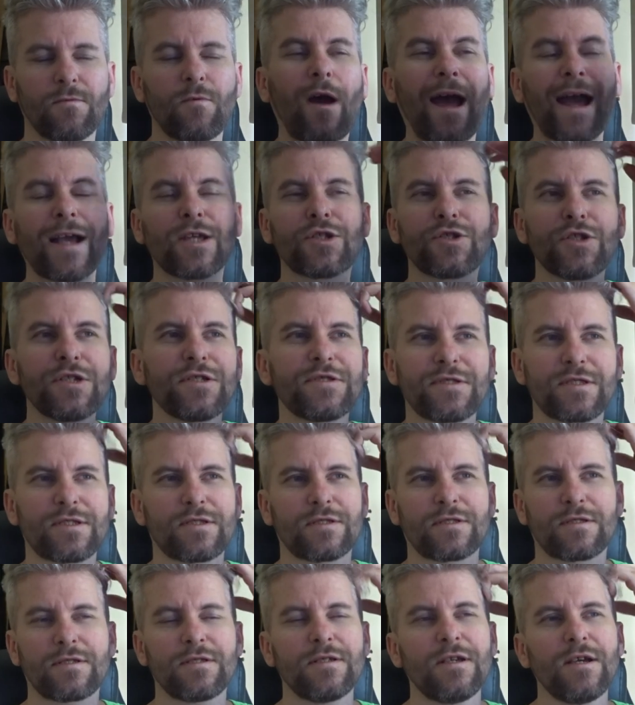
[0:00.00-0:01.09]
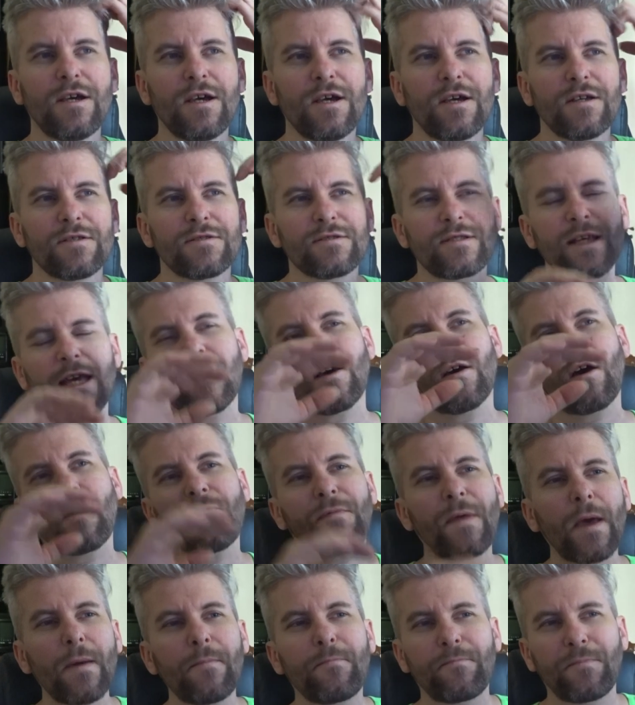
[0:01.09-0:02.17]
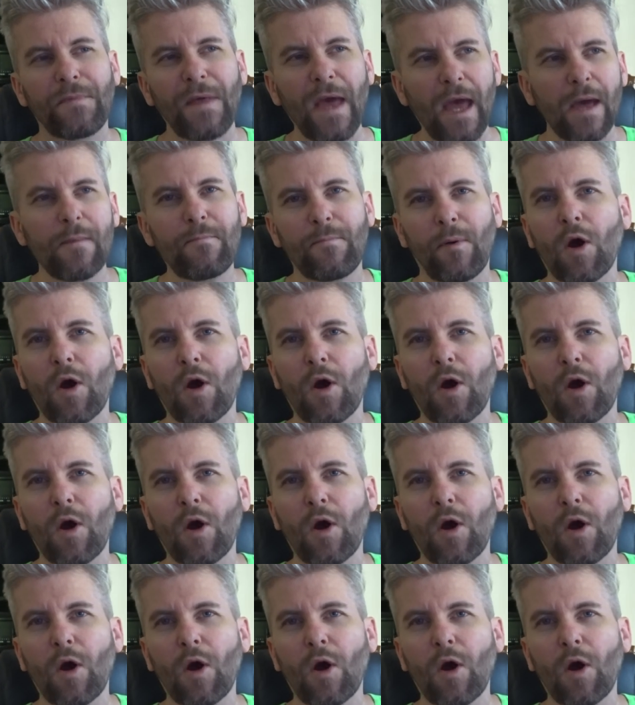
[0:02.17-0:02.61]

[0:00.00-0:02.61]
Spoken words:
actually, they're